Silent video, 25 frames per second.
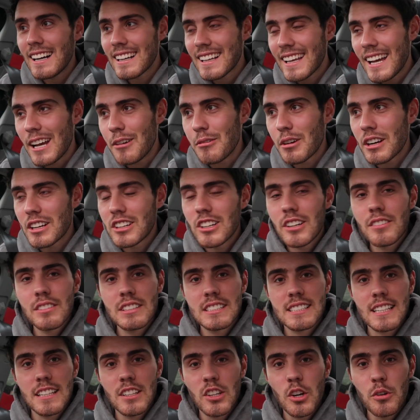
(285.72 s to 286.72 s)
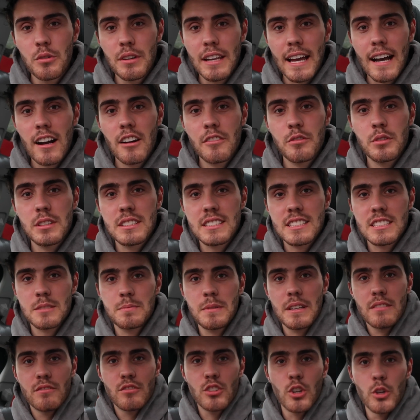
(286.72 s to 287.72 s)
okay, well, I can't really say no now, otherwise that's
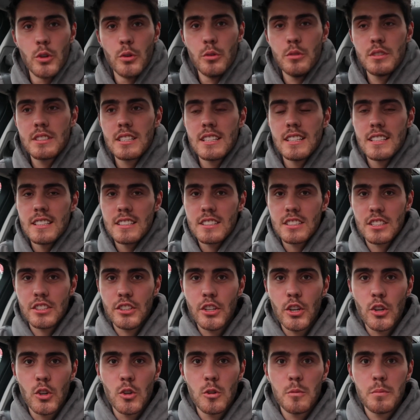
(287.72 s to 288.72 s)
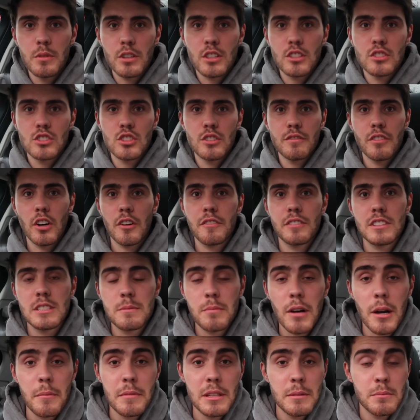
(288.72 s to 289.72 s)
being rude to you, because you've offered
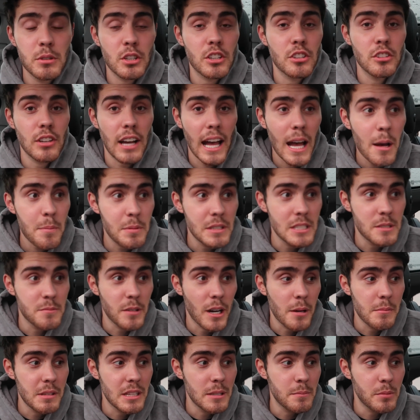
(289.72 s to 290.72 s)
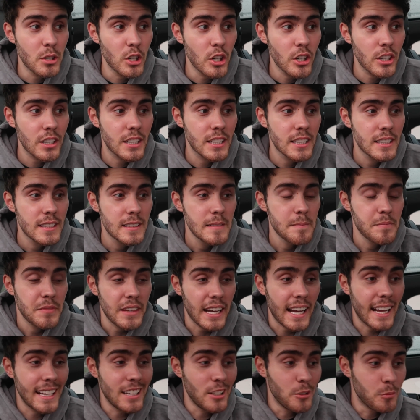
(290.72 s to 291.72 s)
to buy me the book and you're happy to buy me the book.
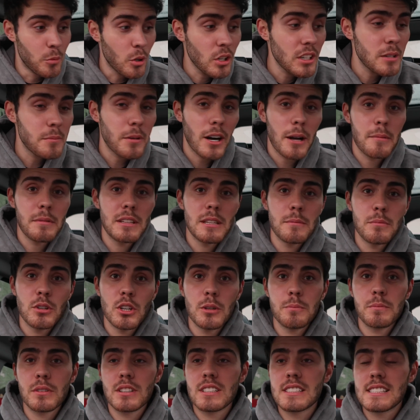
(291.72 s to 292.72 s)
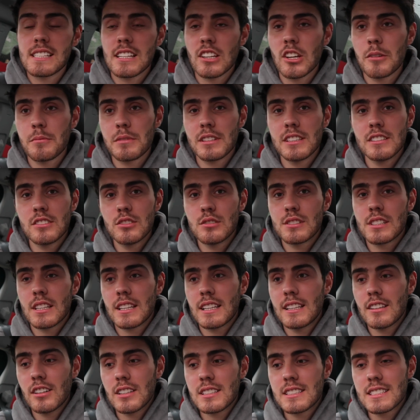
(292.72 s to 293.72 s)
and you want to buy me the book because then I'm going to do
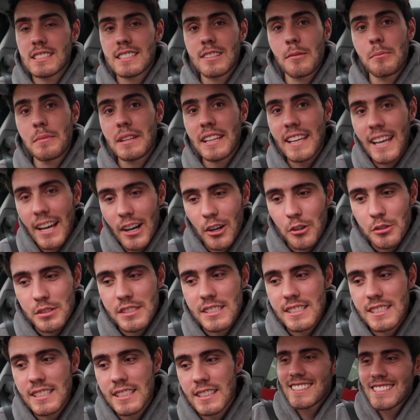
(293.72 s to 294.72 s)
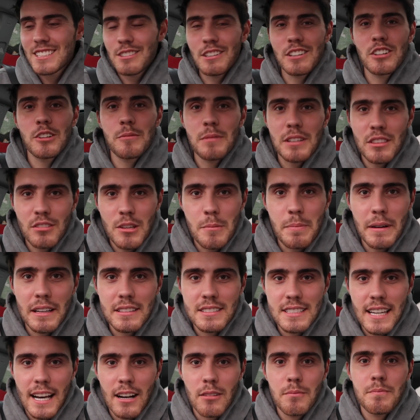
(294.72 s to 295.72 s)
something nice to somebody else. So I got my
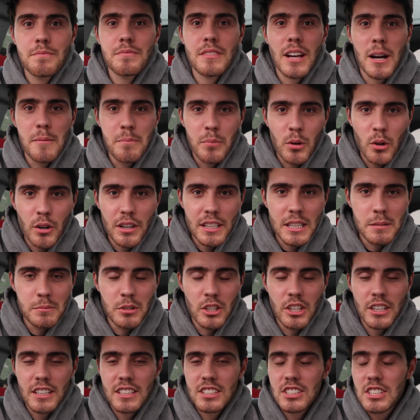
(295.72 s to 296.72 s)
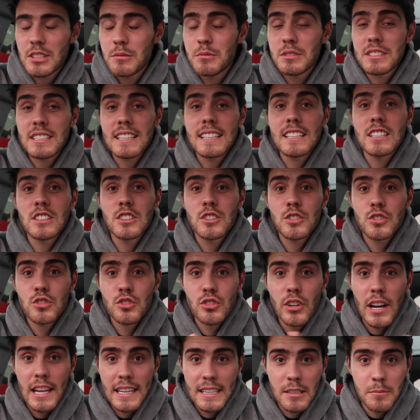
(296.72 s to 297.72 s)
£3 out. I bought her the book. She was
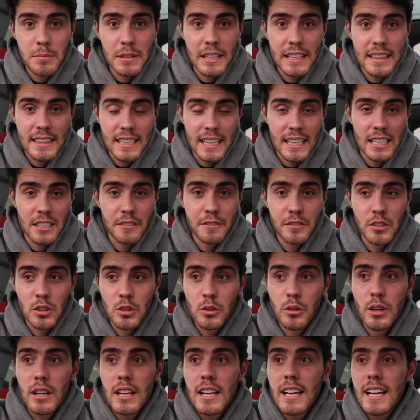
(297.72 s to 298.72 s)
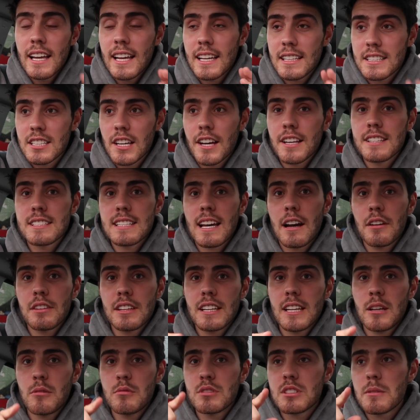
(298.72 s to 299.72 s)
incredibly thankful. It turns
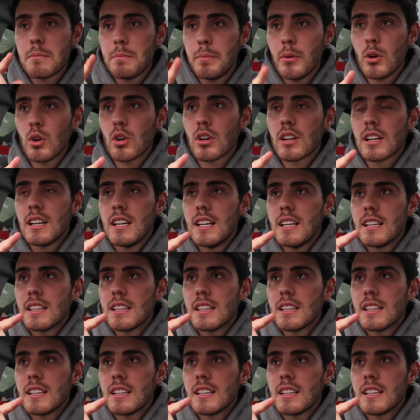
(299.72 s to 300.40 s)
out that it was a book